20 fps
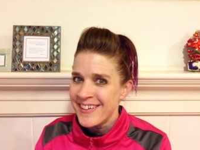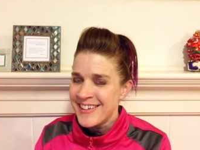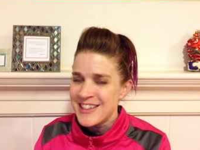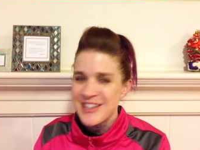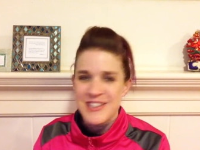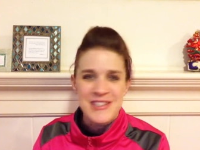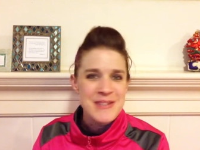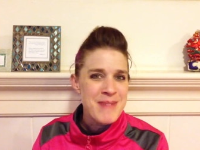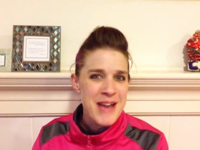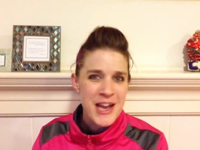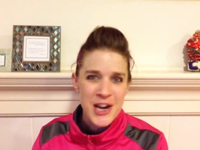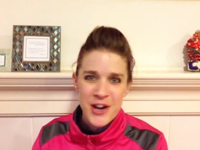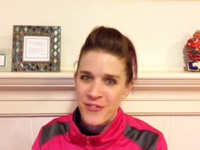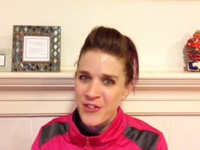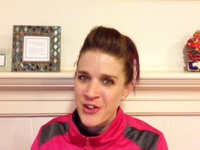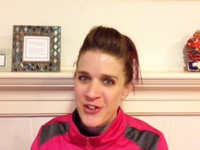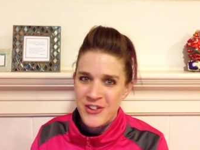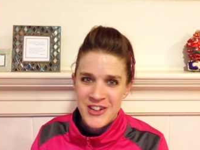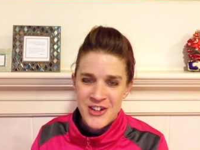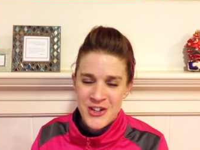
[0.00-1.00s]
Doesn't matter if
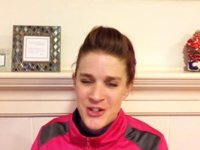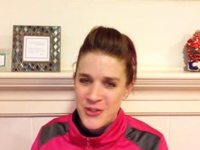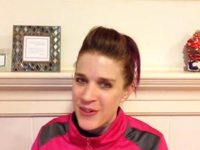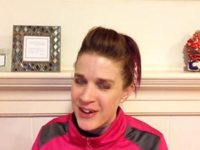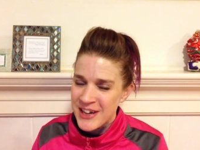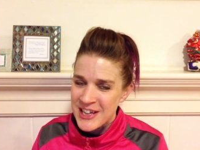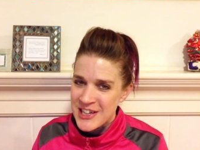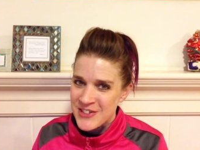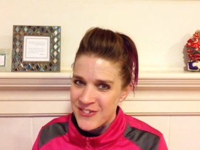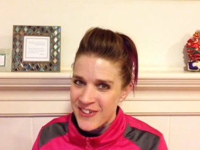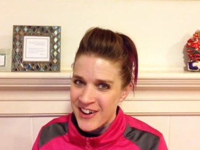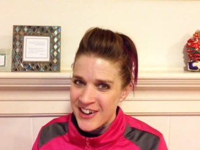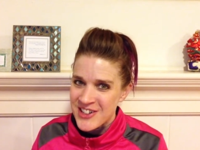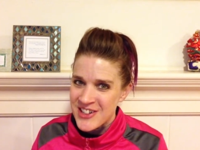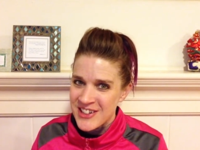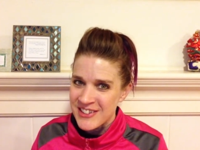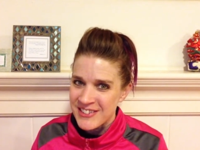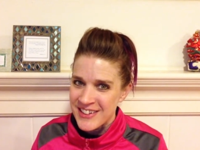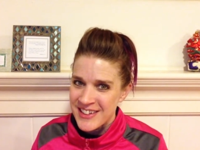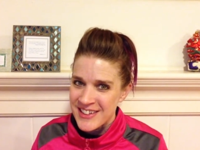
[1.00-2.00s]
you're in your 20s
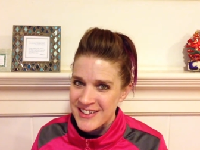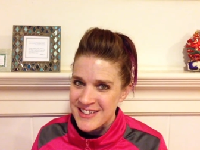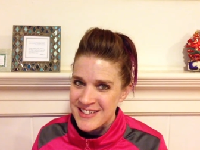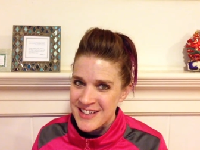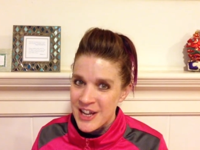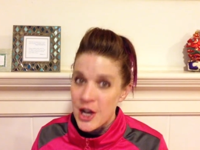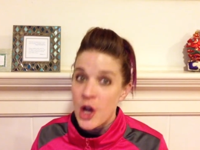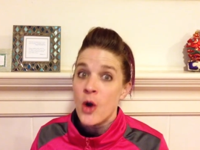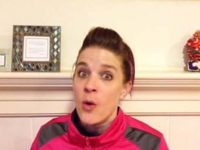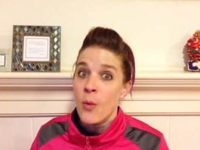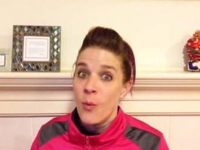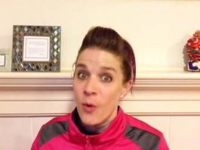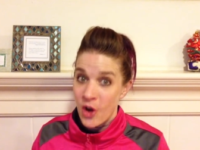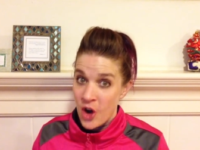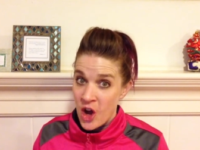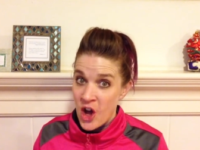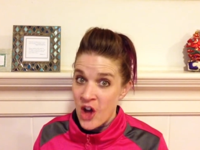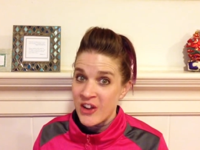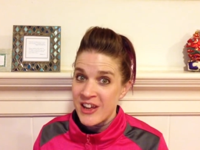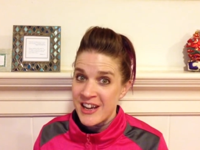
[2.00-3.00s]
watching this, we're
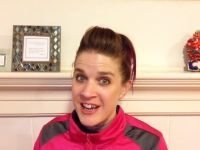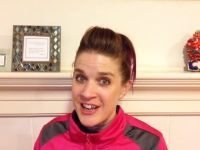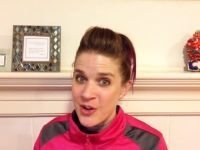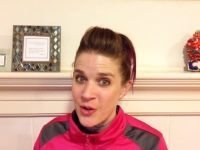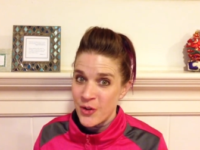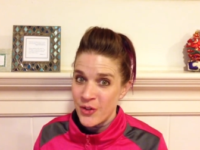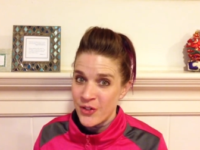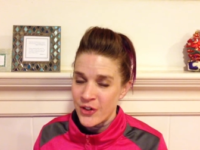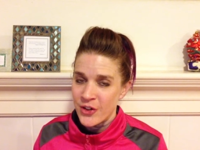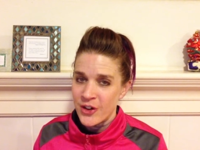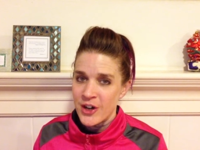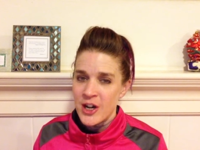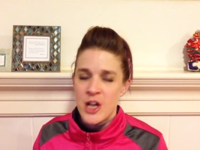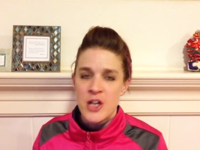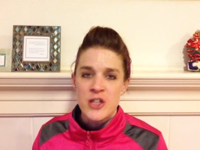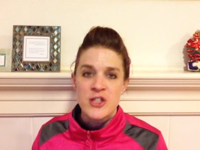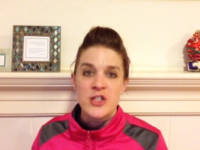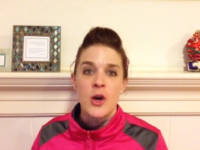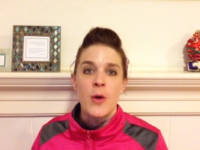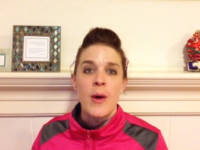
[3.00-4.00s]
all getting older.
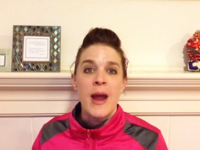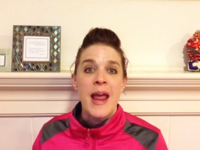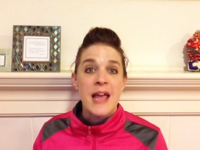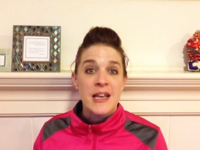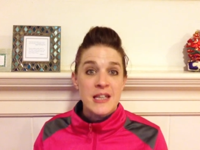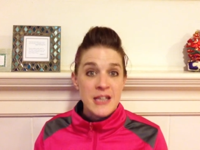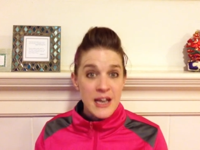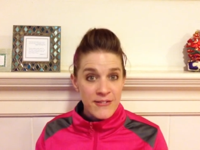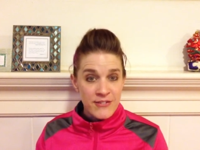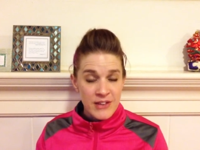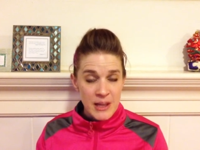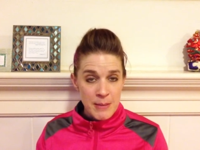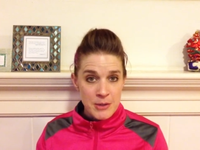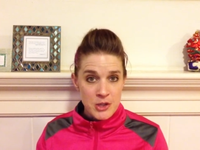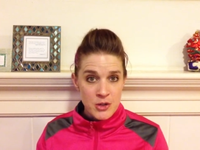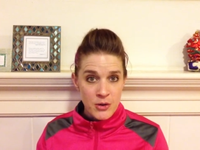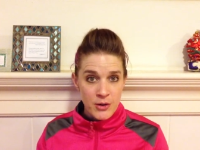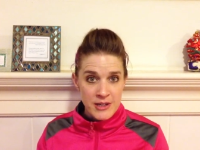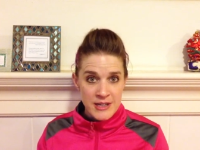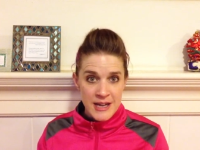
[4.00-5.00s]
So anti
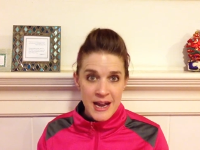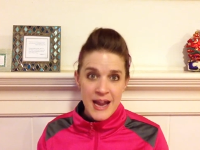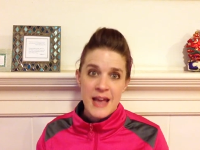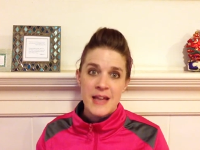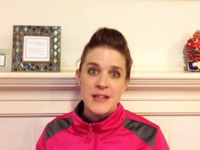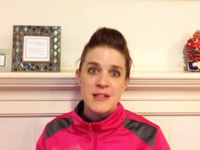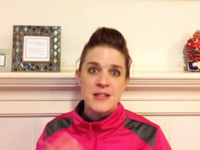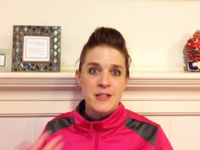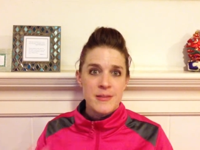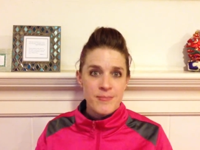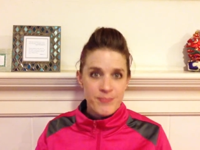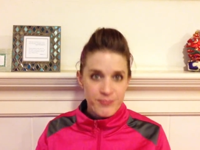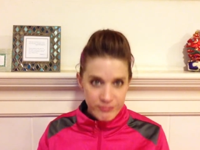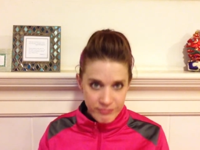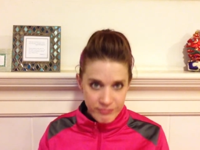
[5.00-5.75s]
inflammatory diets